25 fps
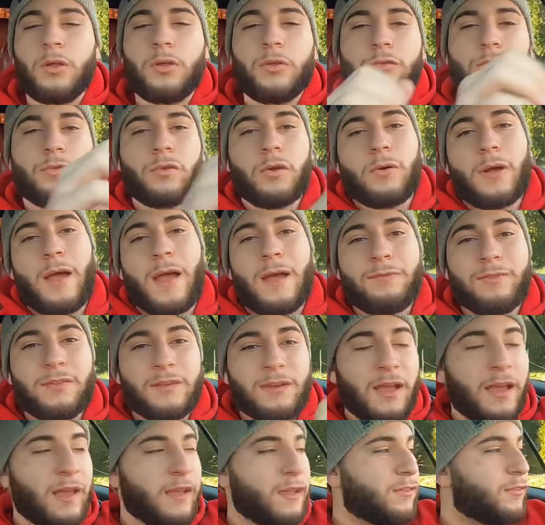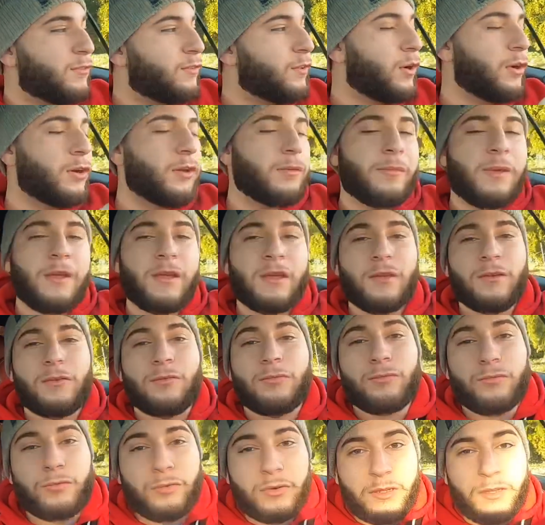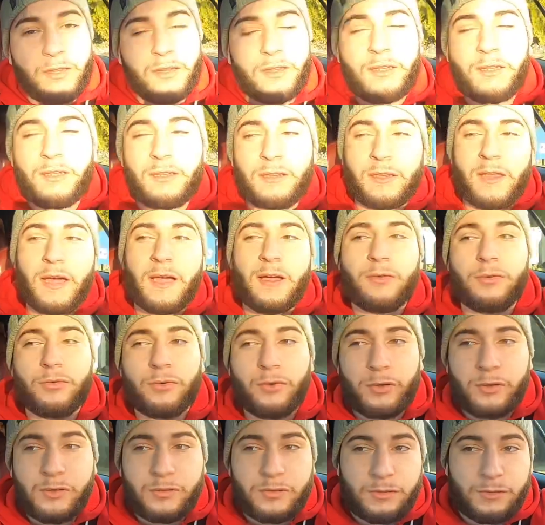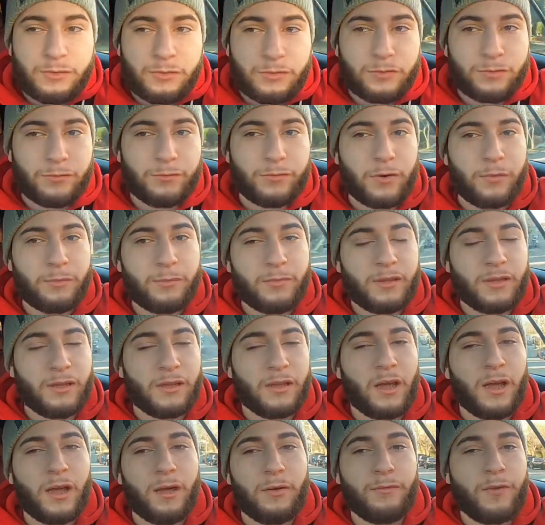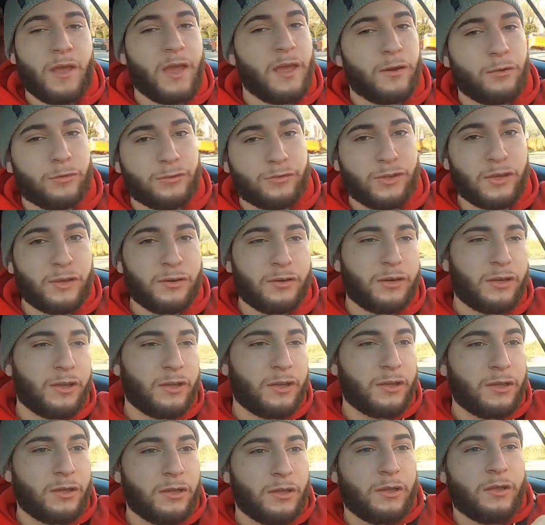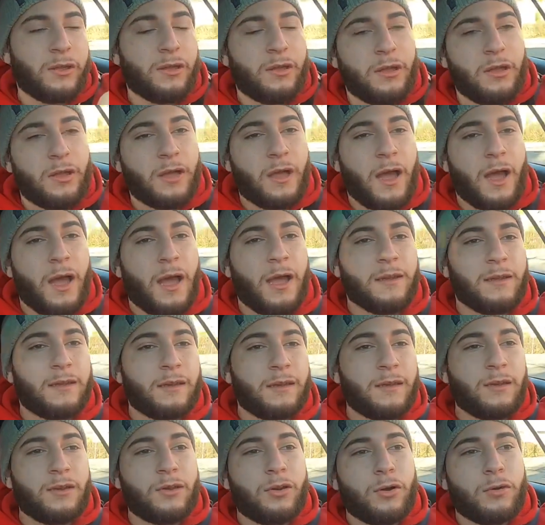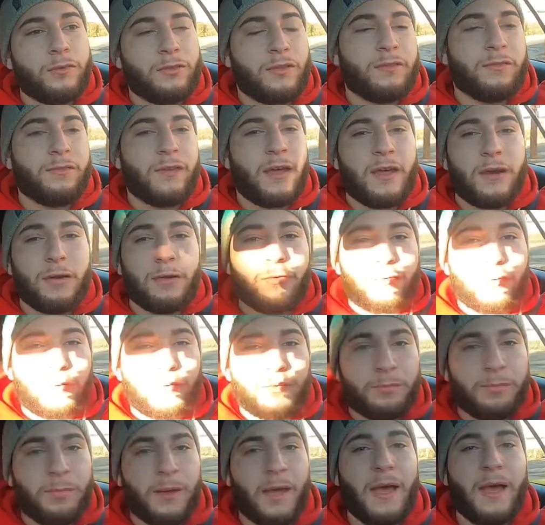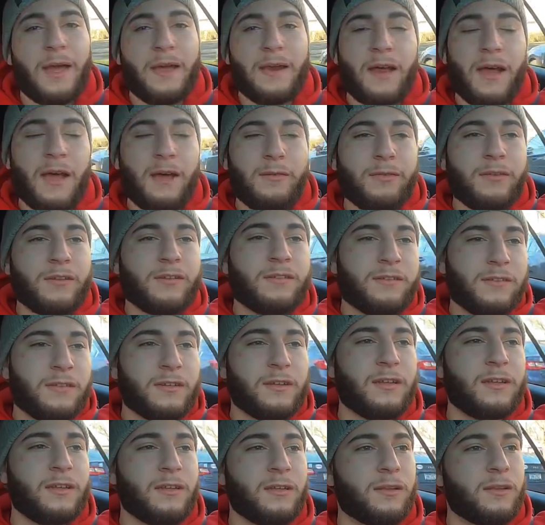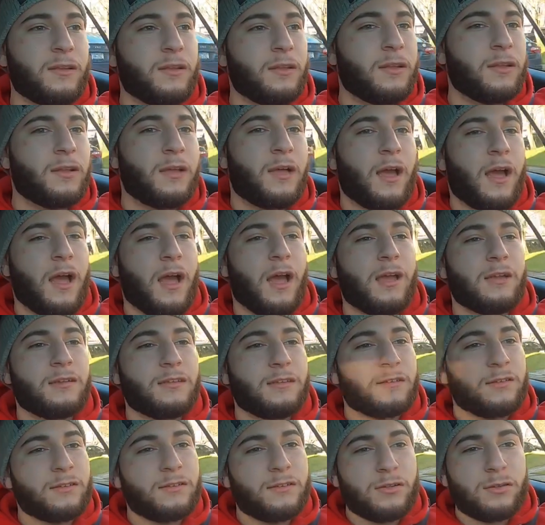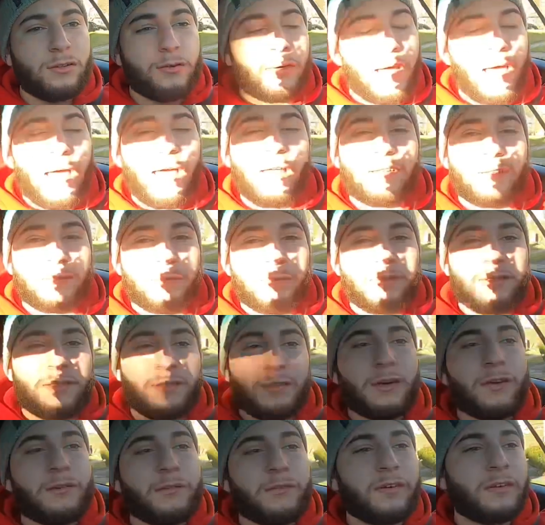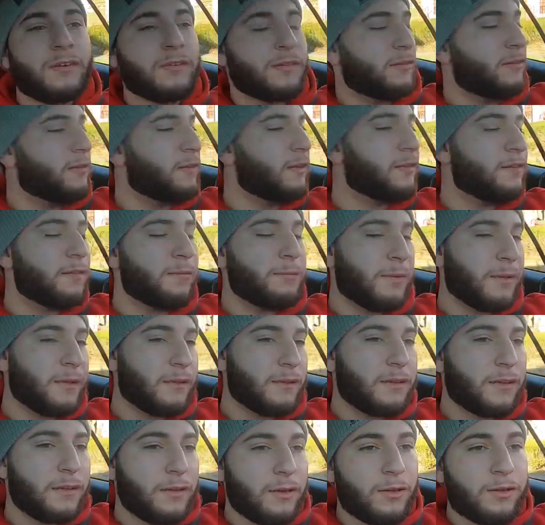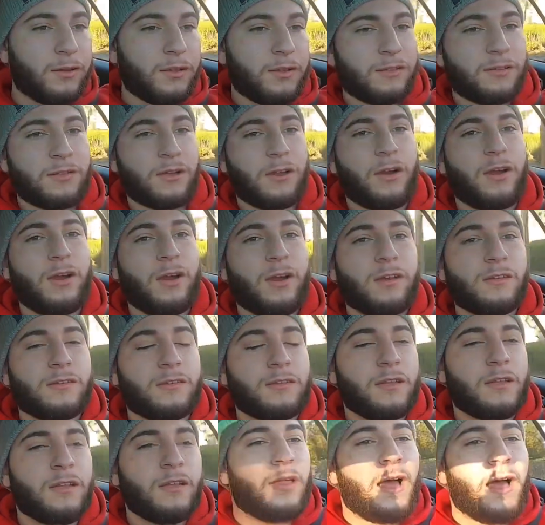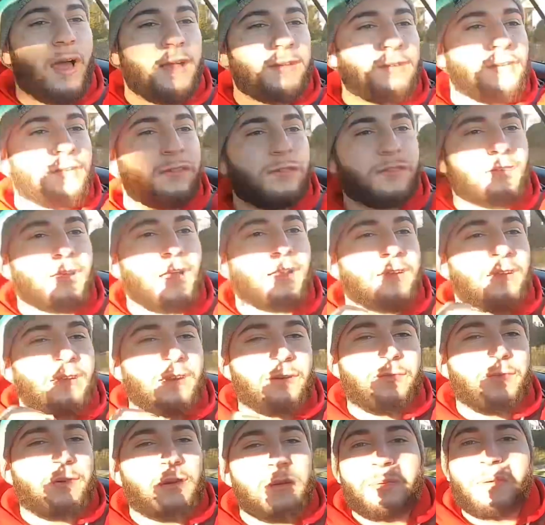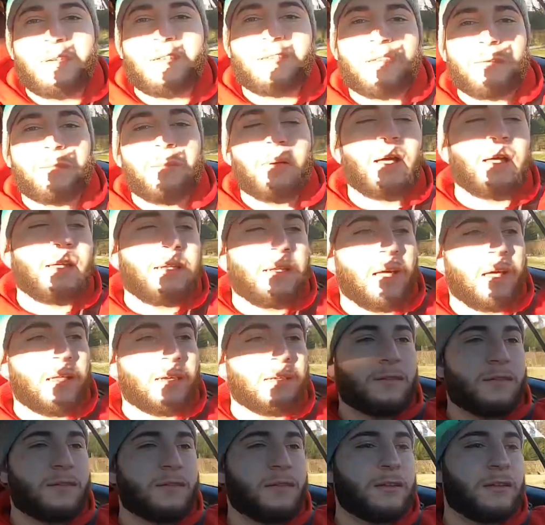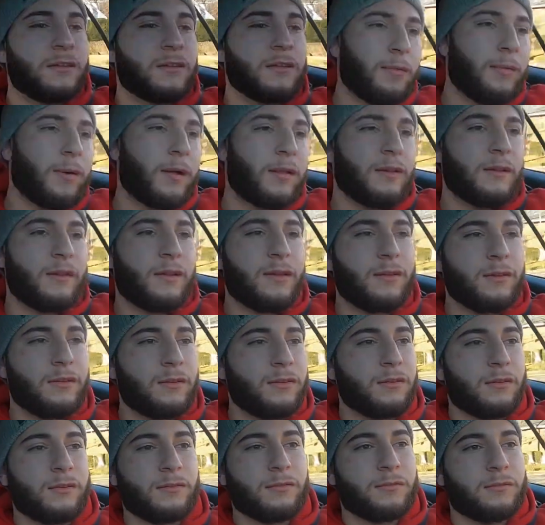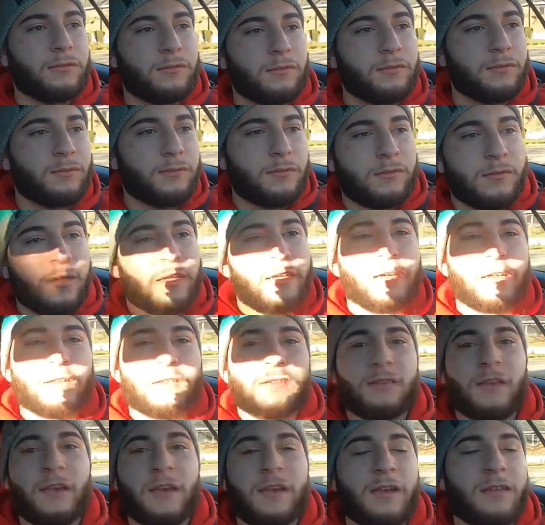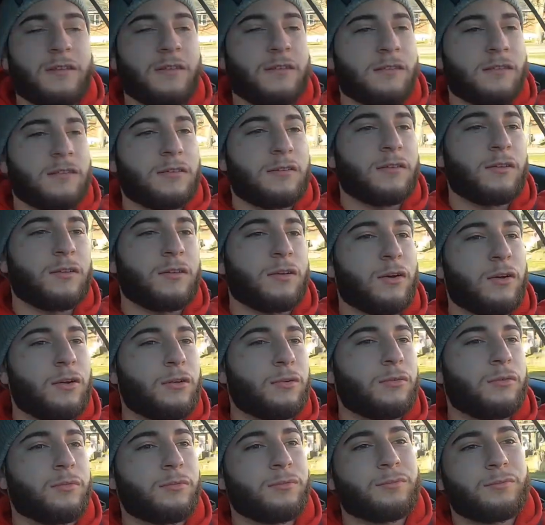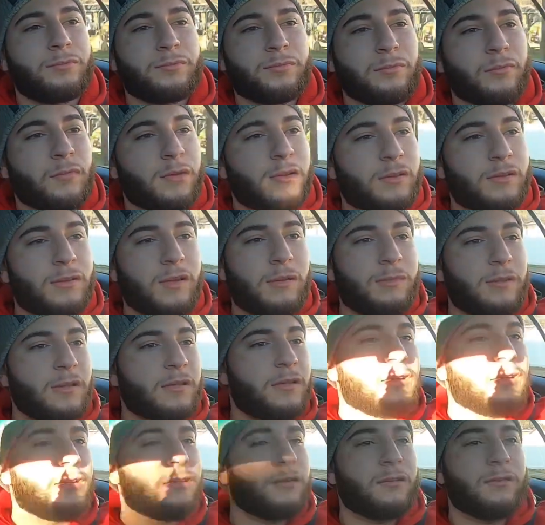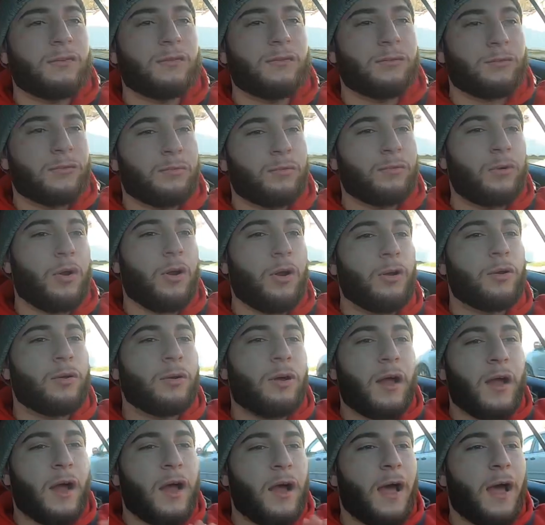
So after that, it started making really loud noises from the Vanos area. I didn't know if the Vanos was bad, obviously. I just knew it had to be serviced. It's a big thing on these cars. I did it for the peace of mind, honestly. I didn't take a chance, you know, something wrong.